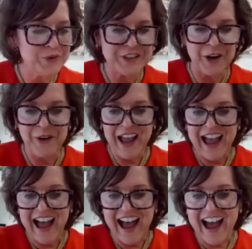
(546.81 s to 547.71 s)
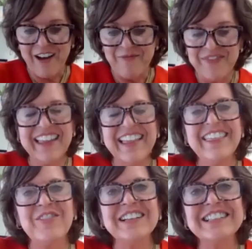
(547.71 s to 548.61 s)
So
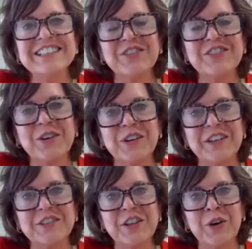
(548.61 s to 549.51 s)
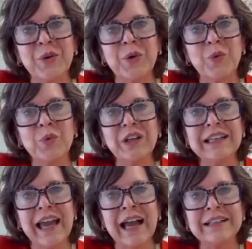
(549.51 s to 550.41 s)
the resident service coordinators, though,
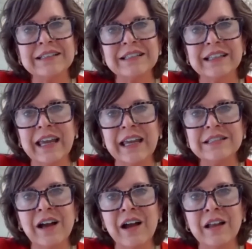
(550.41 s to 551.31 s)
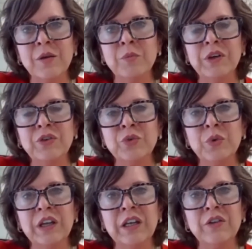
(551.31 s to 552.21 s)
really act as a liaison
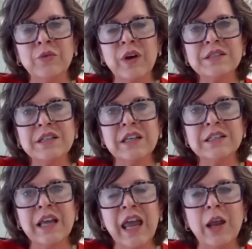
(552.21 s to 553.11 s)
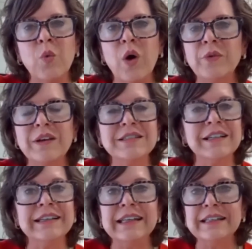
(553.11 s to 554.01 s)
between the resident and what the
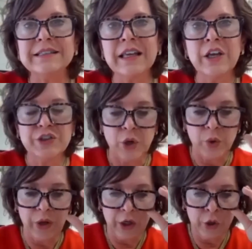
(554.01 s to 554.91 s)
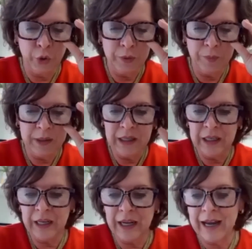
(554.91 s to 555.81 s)
resident needs. So it could
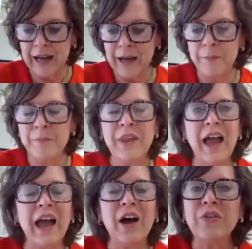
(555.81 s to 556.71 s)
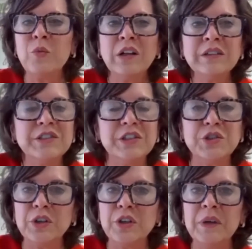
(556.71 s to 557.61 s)
be a health and wellness
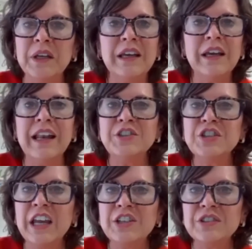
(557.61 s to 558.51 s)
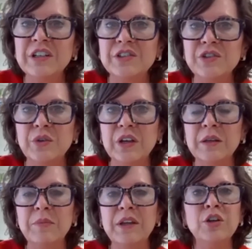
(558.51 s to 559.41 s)
issue. It could be an education issue. It
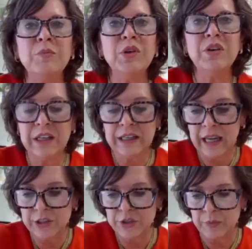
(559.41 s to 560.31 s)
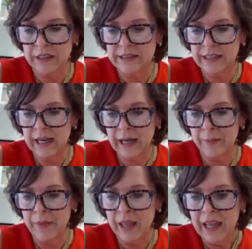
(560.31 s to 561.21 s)
could be a community engagement.
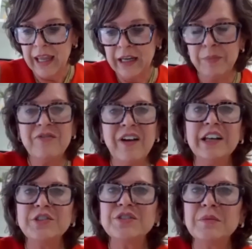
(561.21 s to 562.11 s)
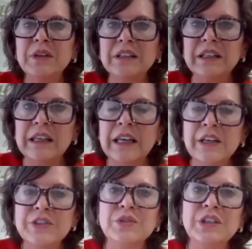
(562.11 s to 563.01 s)
It could be financial stability.
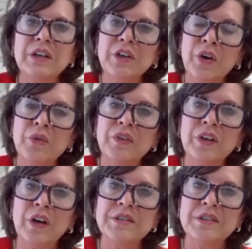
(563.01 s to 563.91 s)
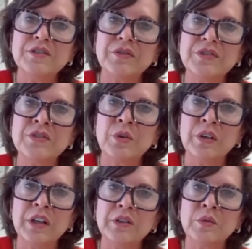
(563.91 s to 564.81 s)
So during COVID, our resident services
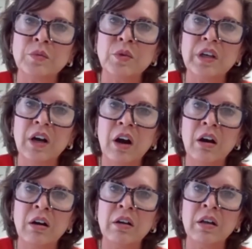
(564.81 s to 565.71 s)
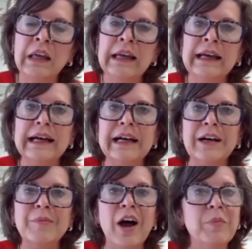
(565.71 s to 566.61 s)
coordinators were working hard,
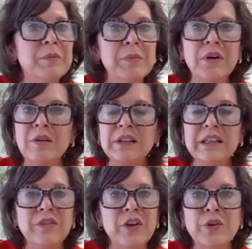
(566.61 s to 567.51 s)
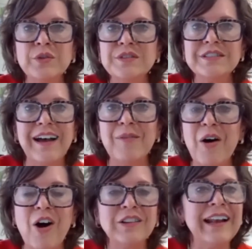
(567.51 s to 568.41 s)
helping people complete those
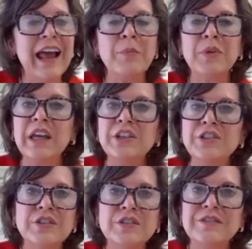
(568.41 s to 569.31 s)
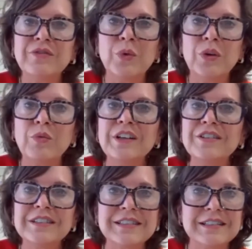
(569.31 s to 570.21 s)
online applications for
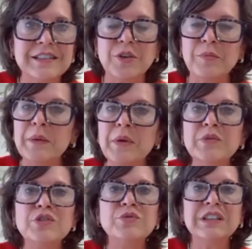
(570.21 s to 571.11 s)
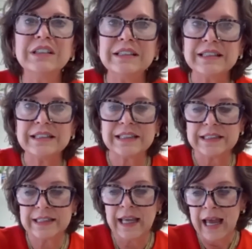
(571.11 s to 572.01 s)
rental assistance, or maybe it was utility
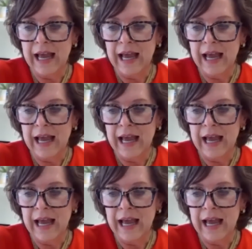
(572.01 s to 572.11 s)
assistance.